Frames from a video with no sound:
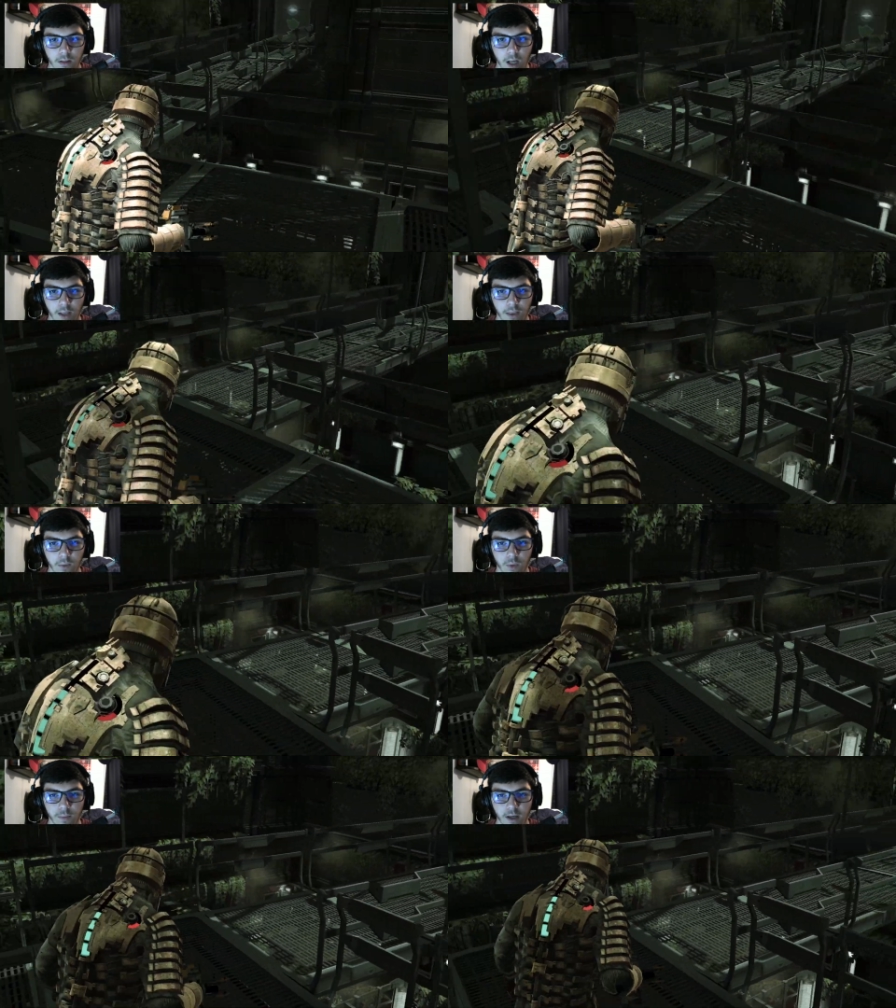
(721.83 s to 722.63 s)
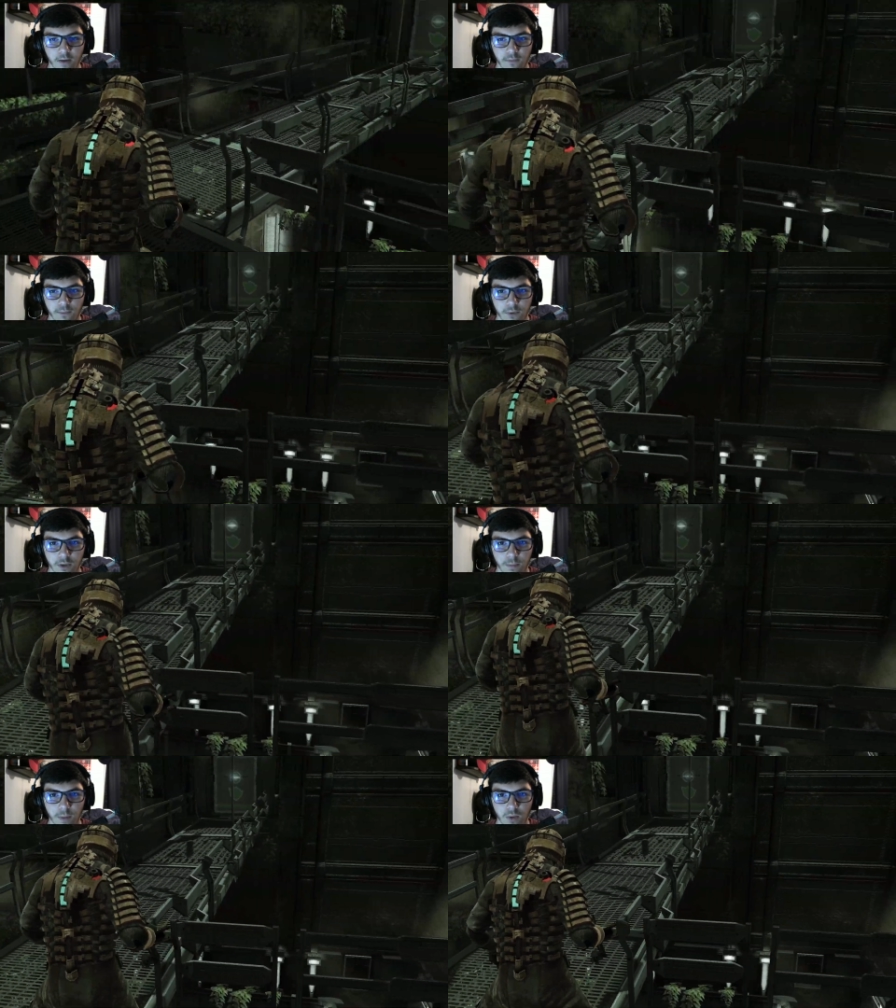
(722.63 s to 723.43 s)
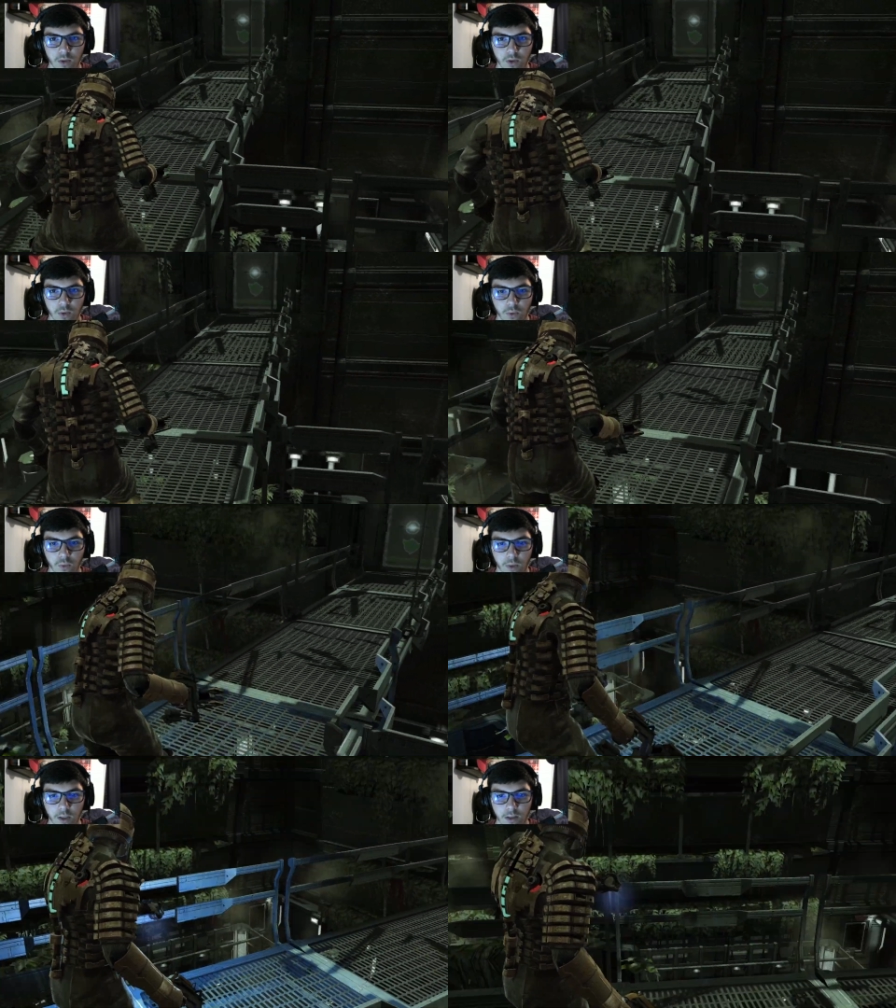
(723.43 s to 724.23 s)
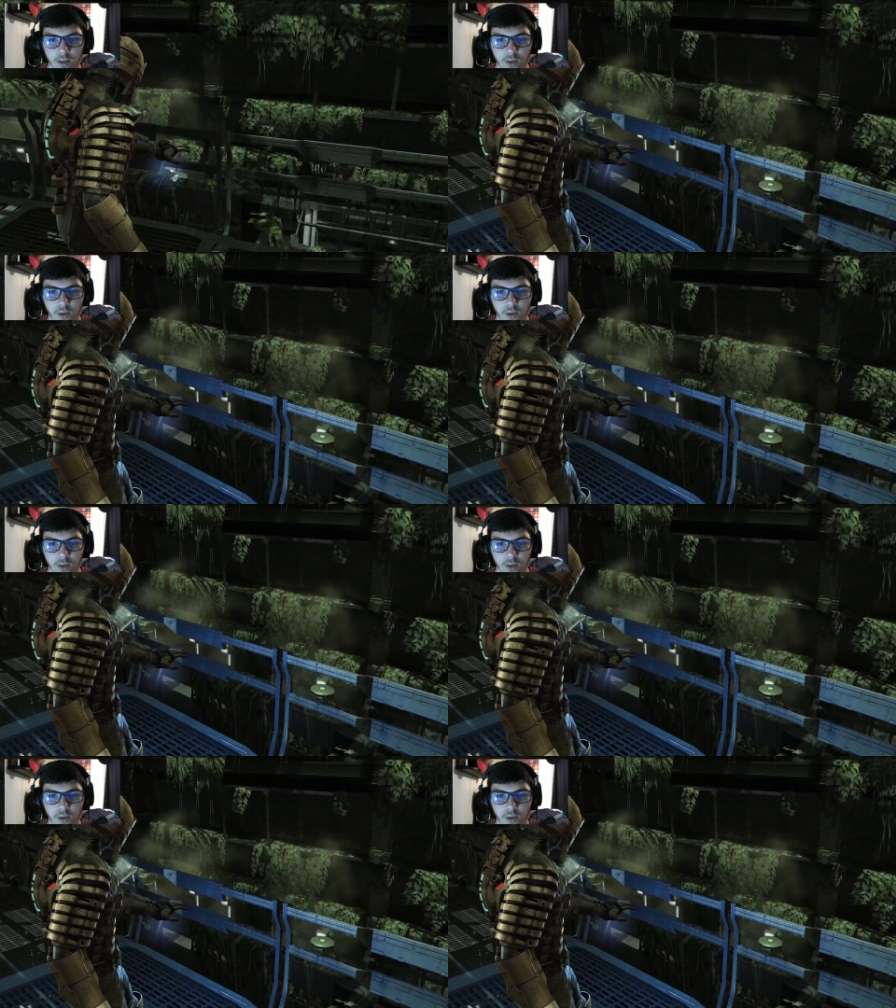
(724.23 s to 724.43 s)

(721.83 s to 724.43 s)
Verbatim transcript: I think we may have supposed to went